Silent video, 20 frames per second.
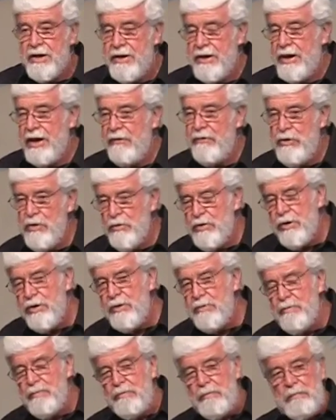If you
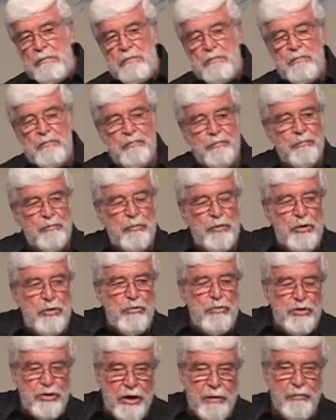could do
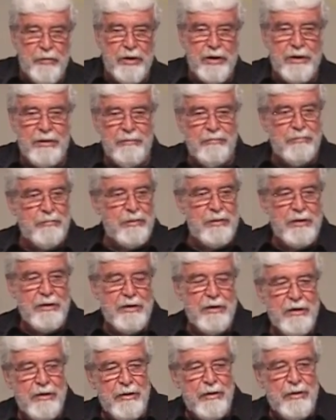something,
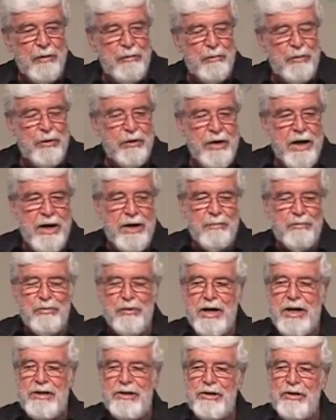put on a
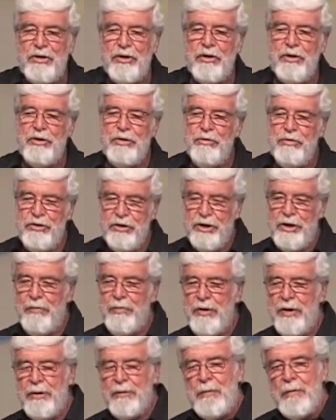bracelet or do
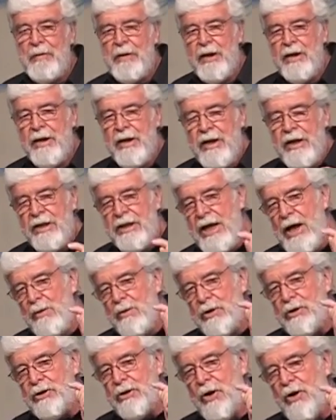something that
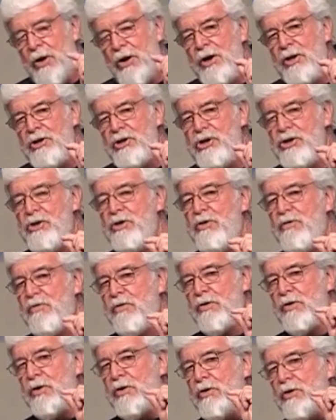would cause you
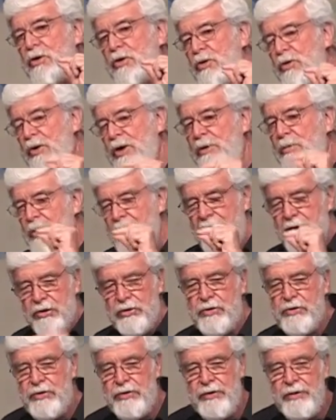for 3
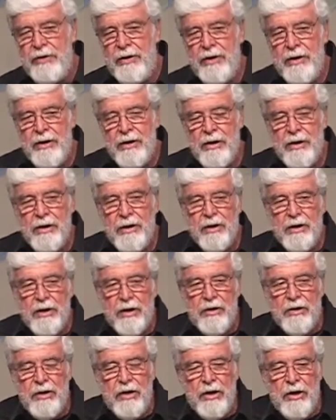weeks
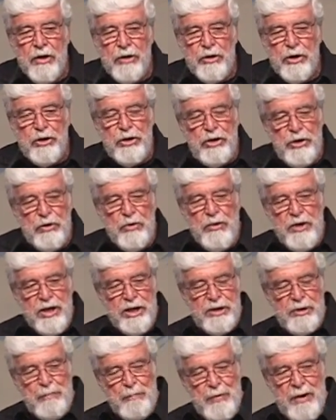to do
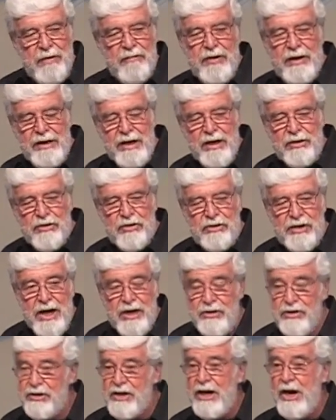this pivoting
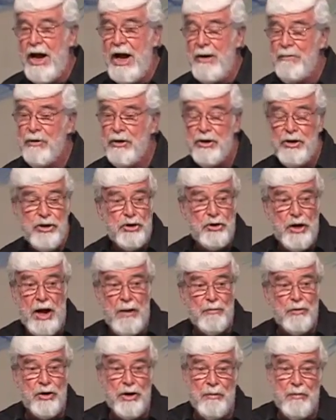exercise, to say, I'm going
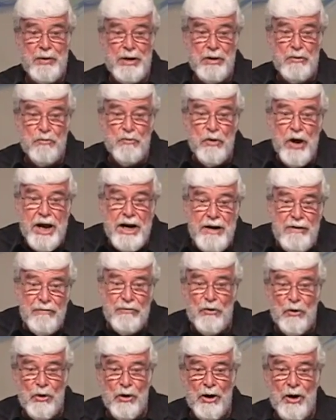to be ready
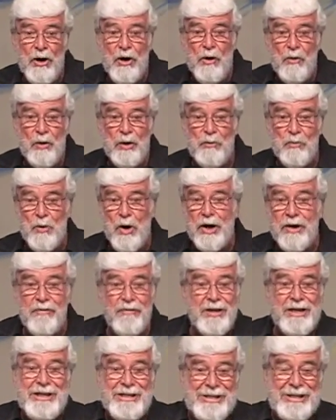for when one of
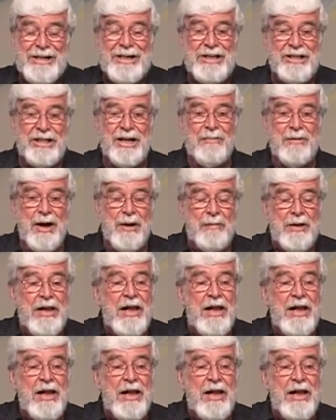these things come up,